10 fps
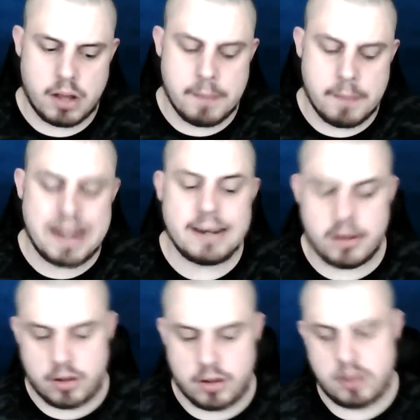
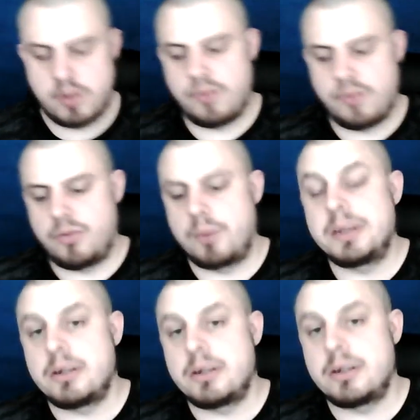Amanda from
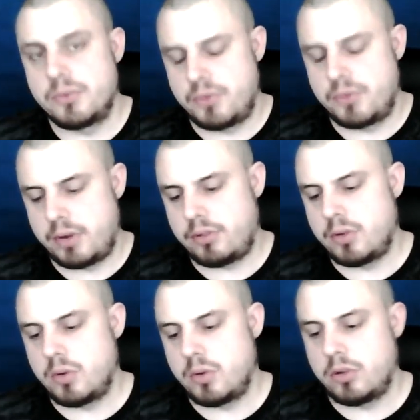Nicholas Humphreys
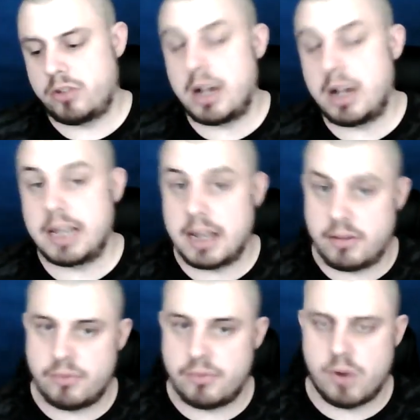started getting
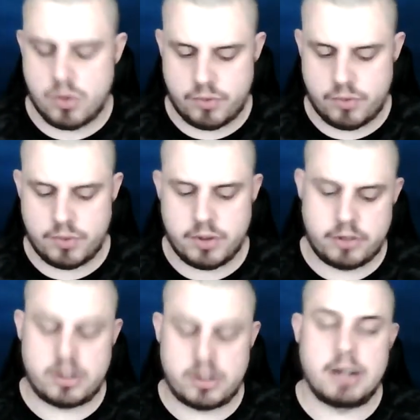involved,
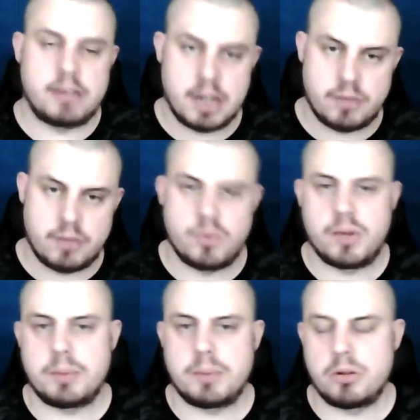started dealing with
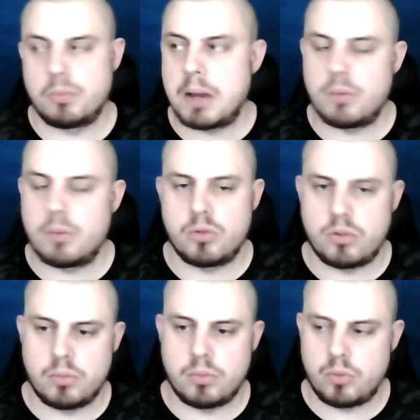it because Matt
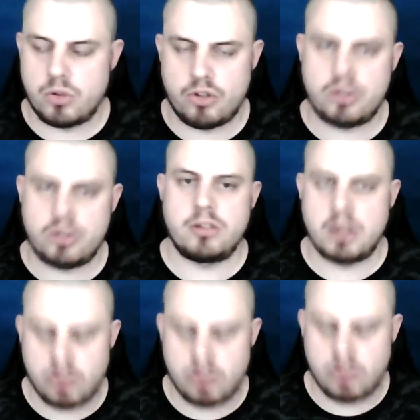was so shit at
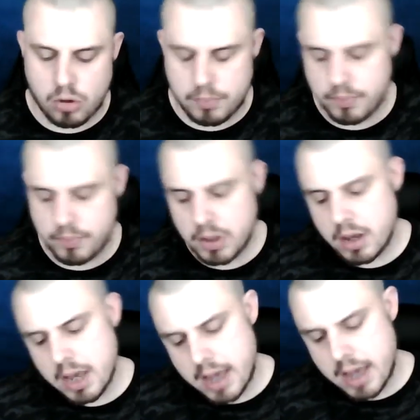his job,
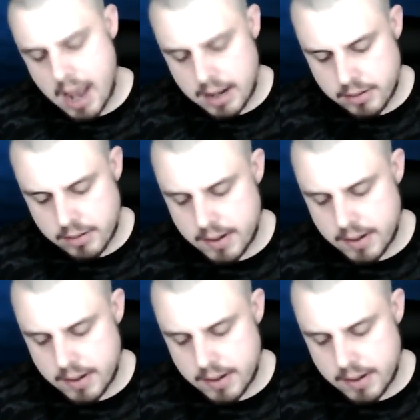and